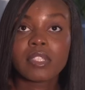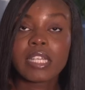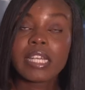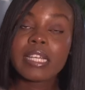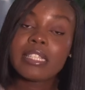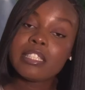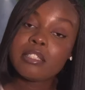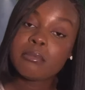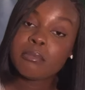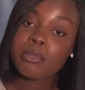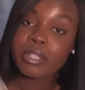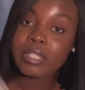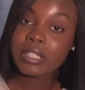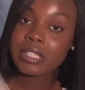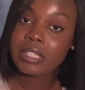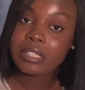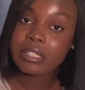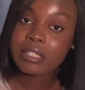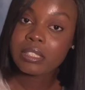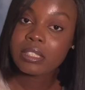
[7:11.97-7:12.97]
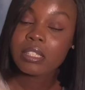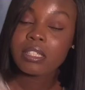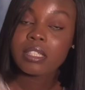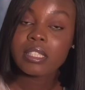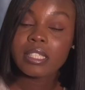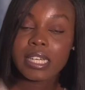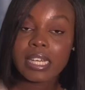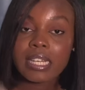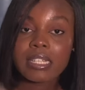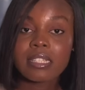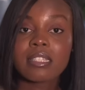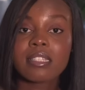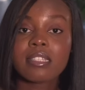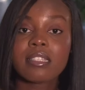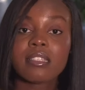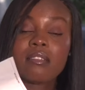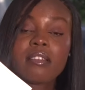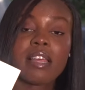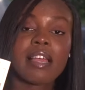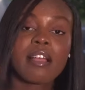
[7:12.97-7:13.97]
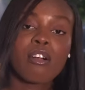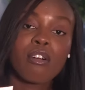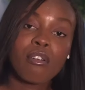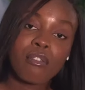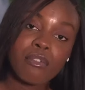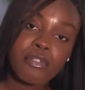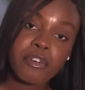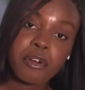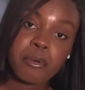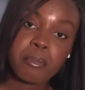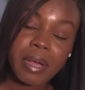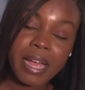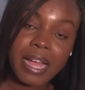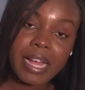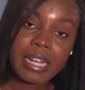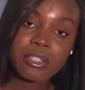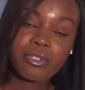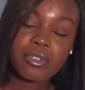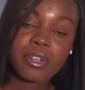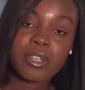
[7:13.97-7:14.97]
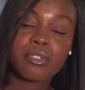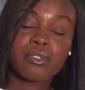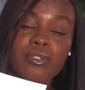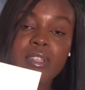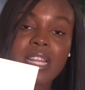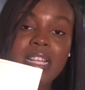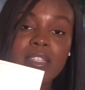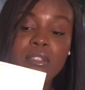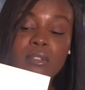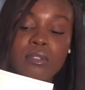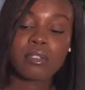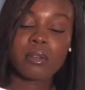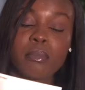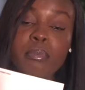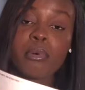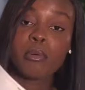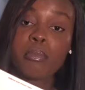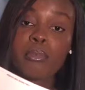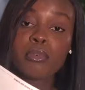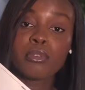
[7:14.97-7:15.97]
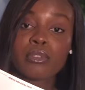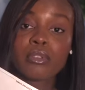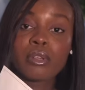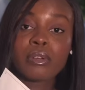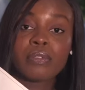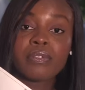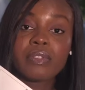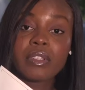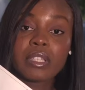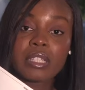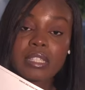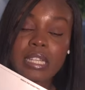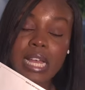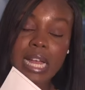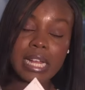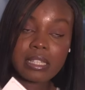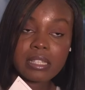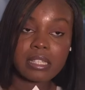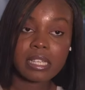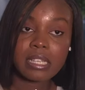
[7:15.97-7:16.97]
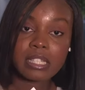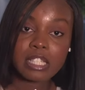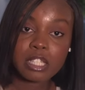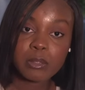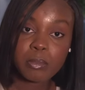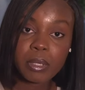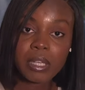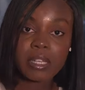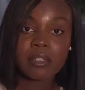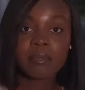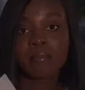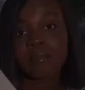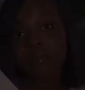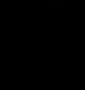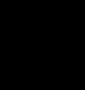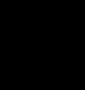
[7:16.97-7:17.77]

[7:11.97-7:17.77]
any money yet till I confirm my address. So that's the purpose of this AdSense pin.